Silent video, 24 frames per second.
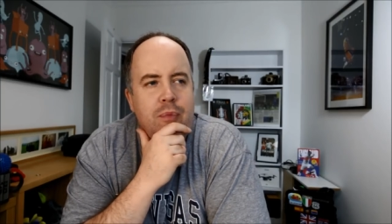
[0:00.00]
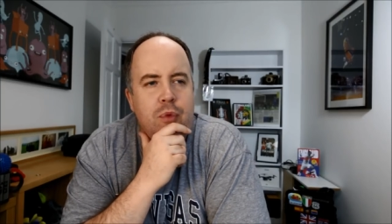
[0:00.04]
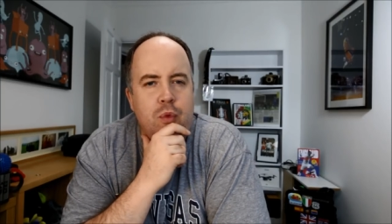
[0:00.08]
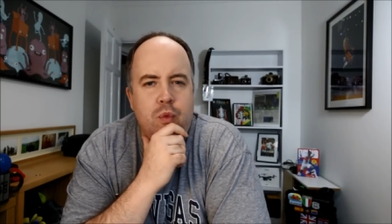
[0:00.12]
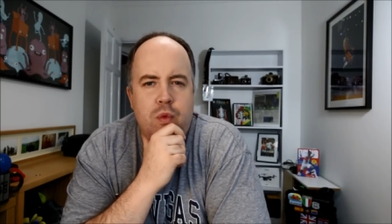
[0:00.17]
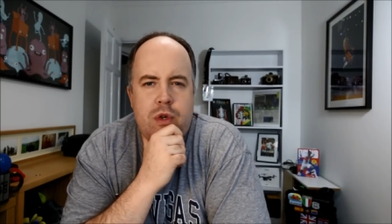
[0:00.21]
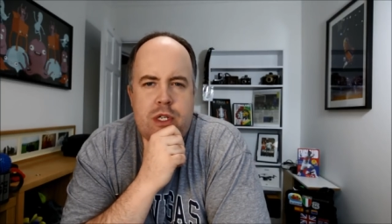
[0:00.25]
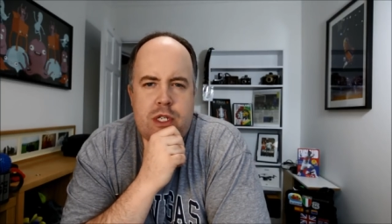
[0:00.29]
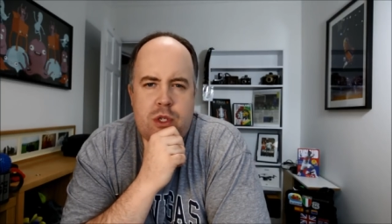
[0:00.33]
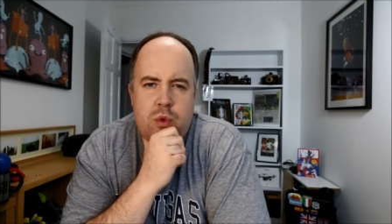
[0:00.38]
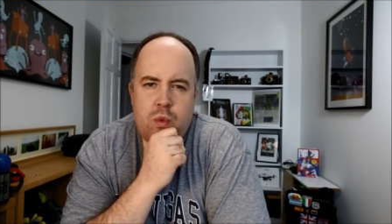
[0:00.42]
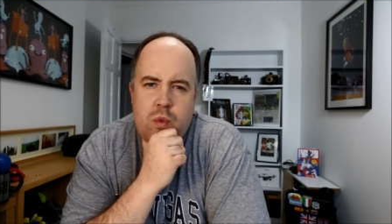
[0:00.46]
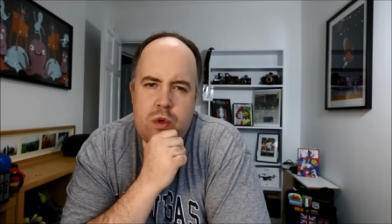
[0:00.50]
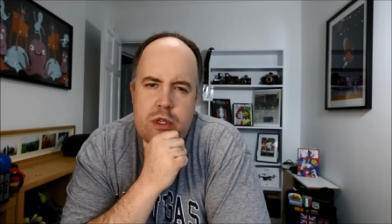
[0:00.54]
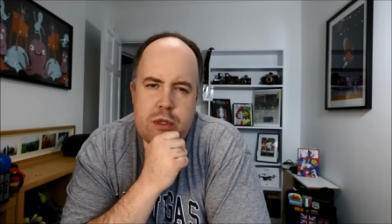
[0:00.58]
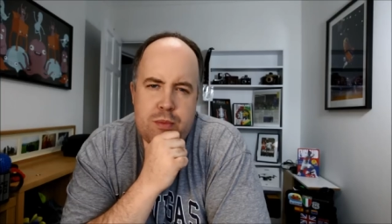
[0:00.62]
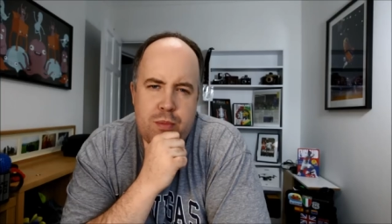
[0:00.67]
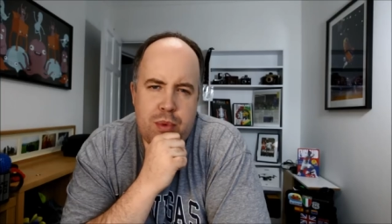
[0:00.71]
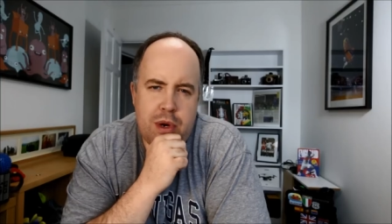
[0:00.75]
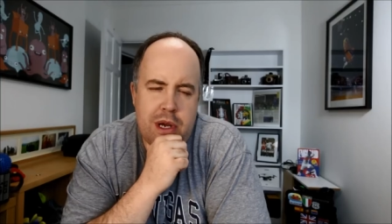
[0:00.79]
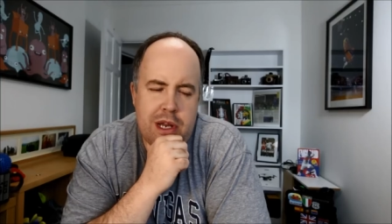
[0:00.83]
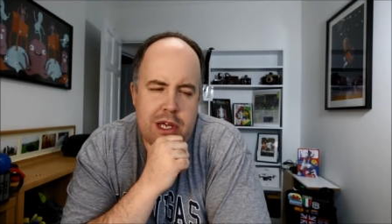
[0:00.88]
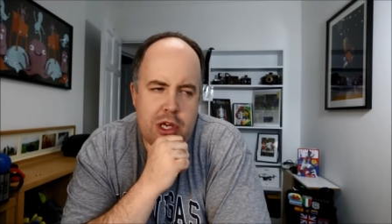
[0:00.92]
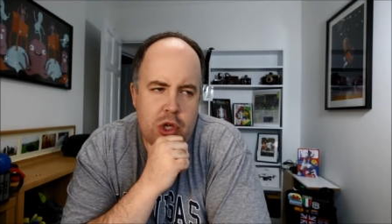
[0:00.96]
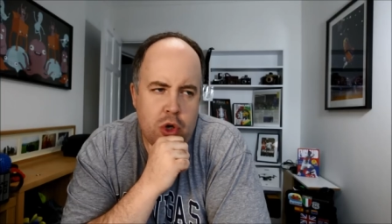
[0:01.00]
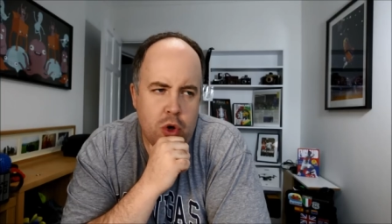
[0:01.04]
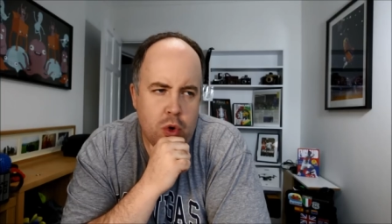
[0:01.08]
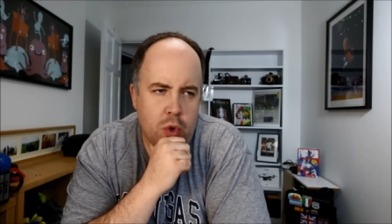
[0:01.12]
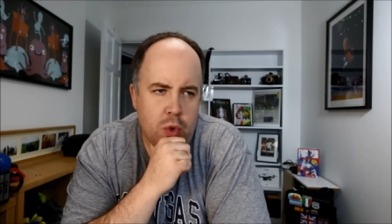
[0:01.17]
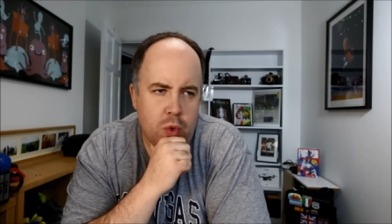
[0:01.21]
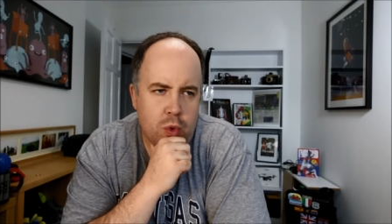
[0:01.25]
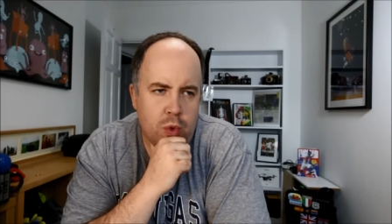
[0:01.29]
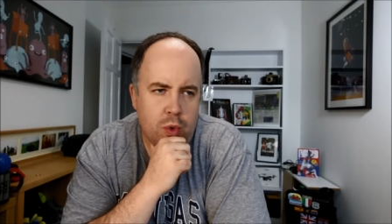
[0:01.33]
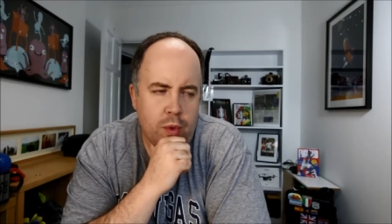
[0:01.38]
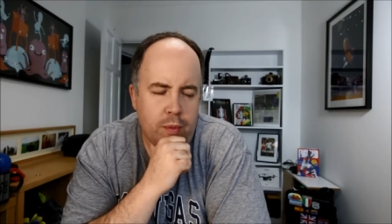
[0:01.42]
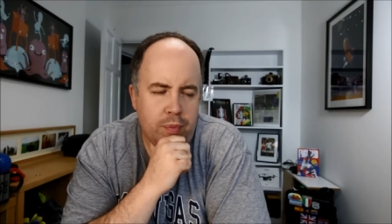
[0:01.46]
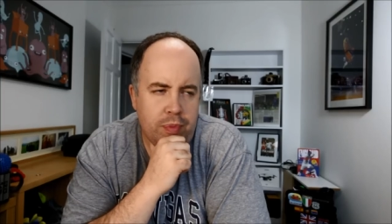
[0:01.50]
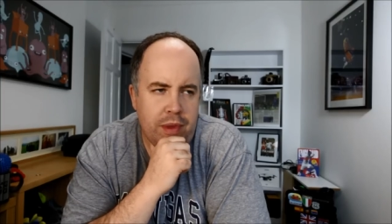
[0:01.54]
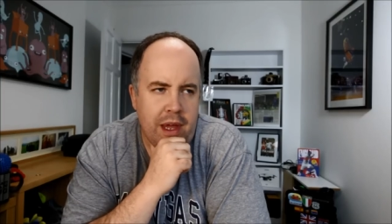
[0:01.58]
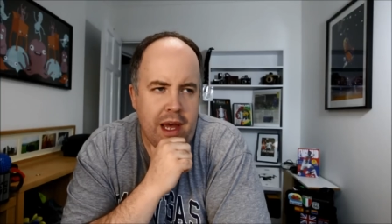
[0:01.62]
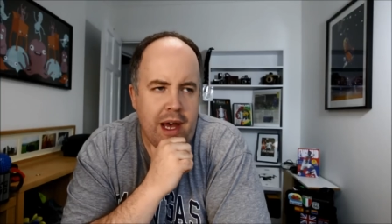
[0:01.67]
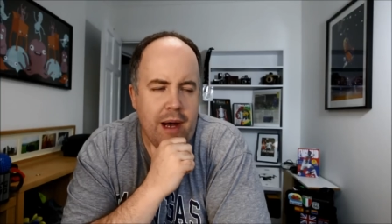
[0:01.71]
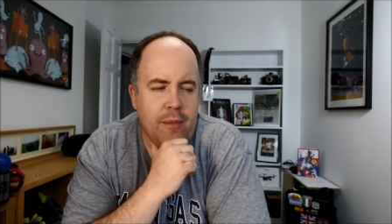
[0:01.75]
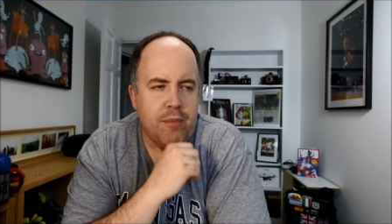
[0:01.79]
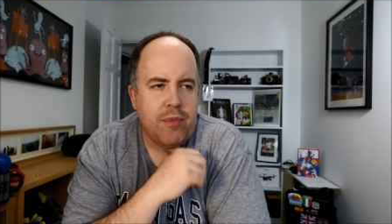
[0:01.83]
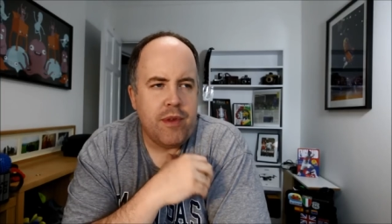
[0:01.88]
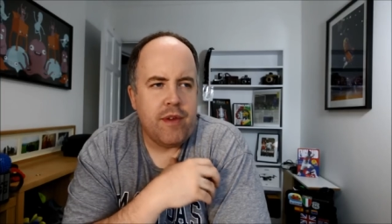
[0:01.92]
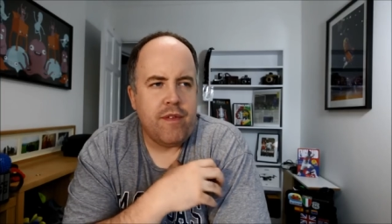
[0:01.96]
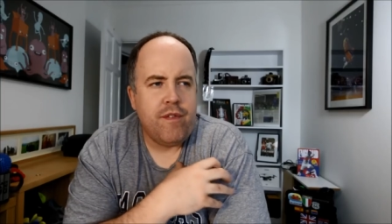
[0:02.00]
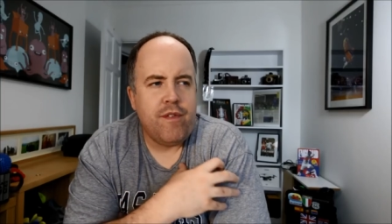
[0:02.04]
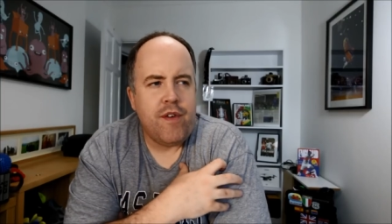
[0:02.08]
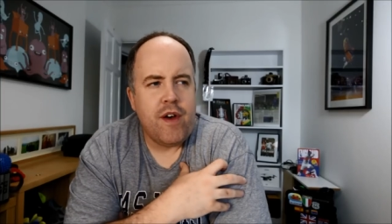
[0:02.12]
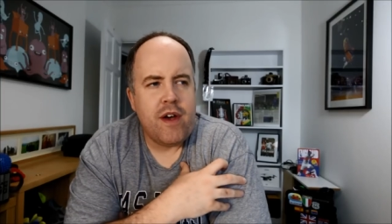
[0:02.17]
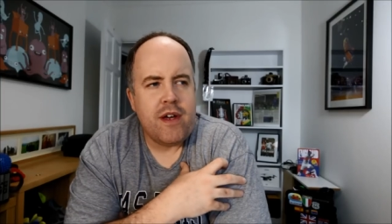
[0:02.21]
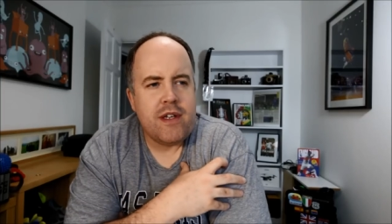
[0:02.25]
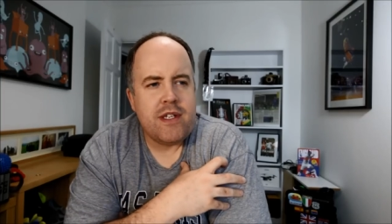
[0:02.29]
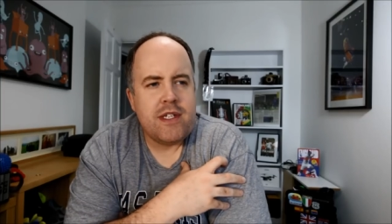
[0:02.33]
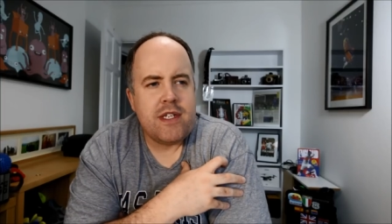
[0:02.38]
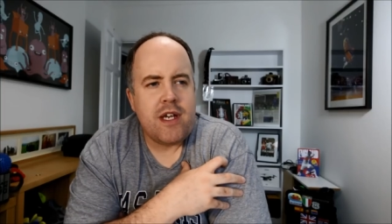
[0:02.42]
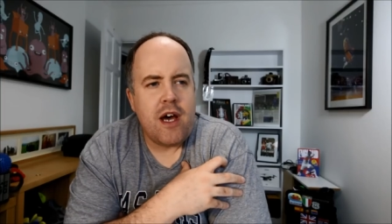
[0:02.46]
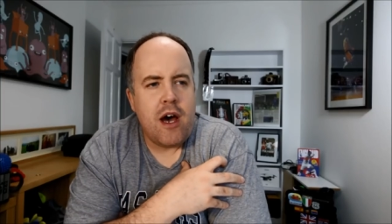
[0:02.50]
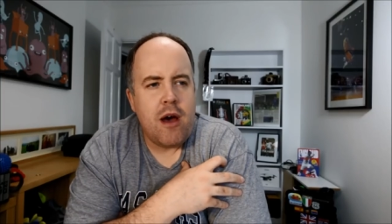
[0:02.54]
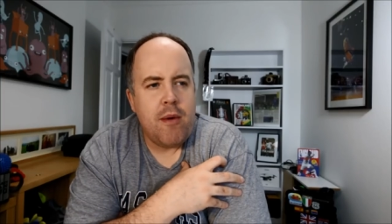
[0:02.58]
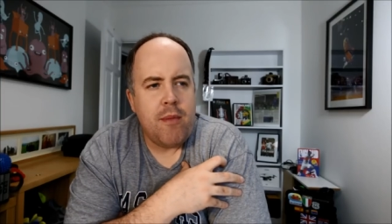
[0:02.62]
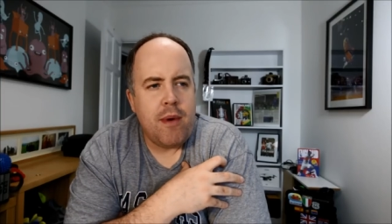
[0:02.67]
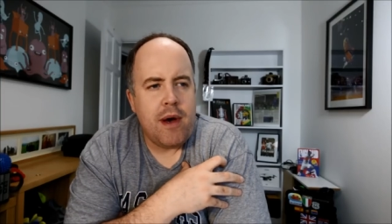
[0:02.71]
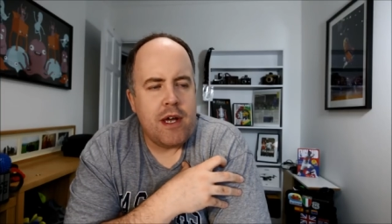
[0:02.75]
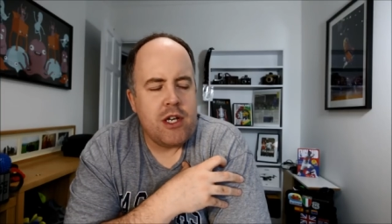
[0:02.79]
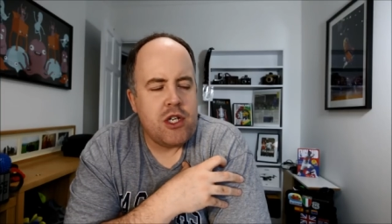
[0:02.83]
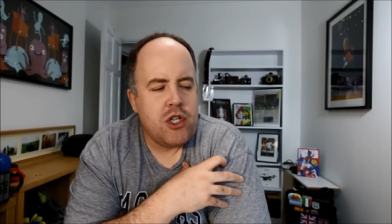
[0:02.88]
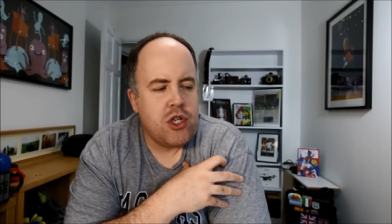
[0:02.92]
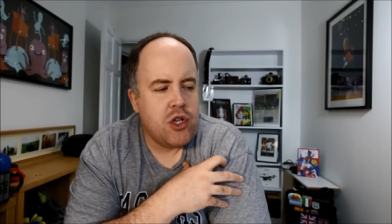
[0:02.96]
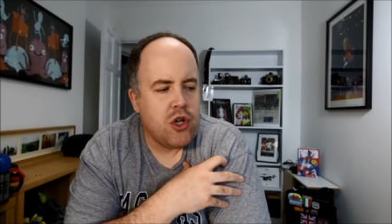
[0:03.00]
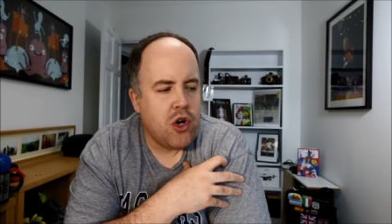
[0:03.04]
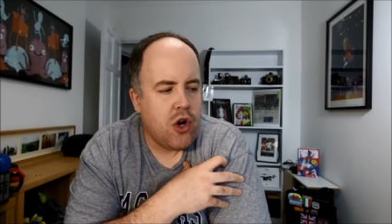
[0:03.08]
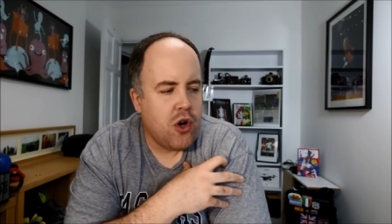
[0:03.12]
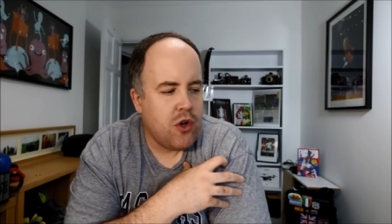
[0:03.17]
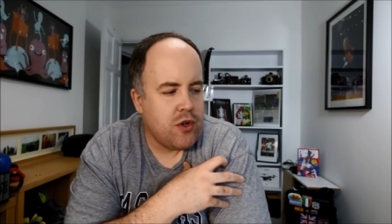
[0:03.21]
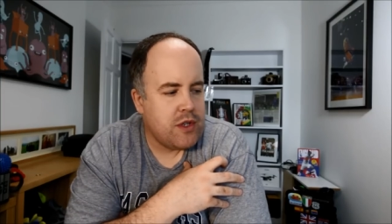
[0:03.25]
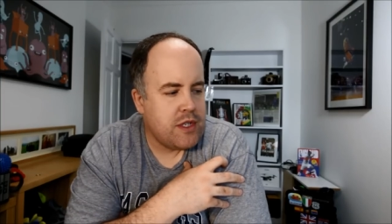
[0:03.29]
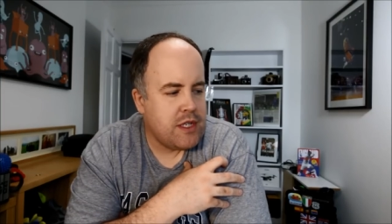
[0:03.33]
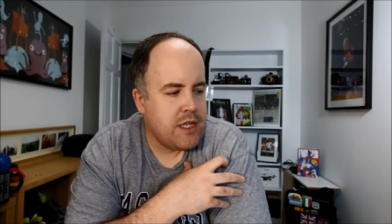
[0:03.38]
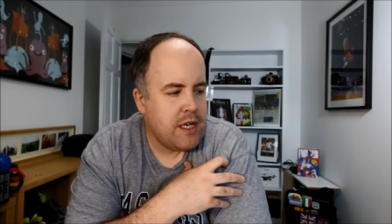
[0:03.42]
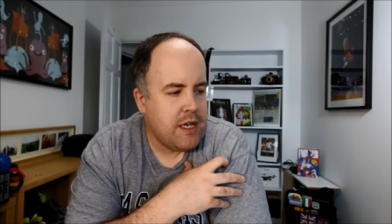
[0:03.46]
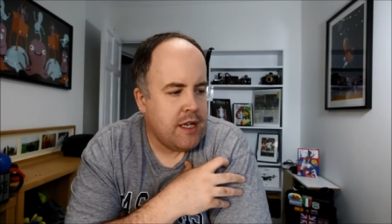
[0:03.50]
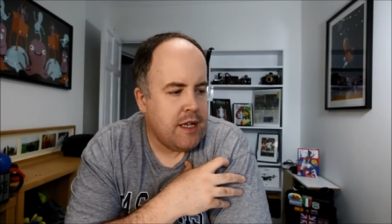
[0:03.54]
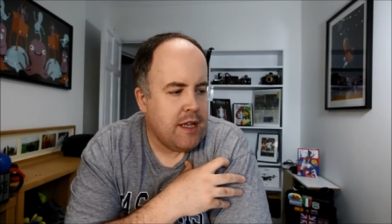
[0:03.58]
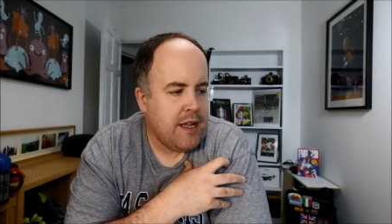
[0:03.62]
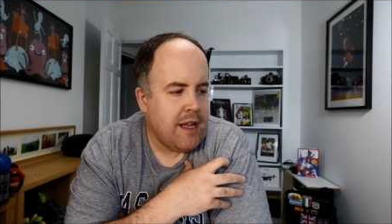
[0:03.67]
was pretty cool. The first time I shot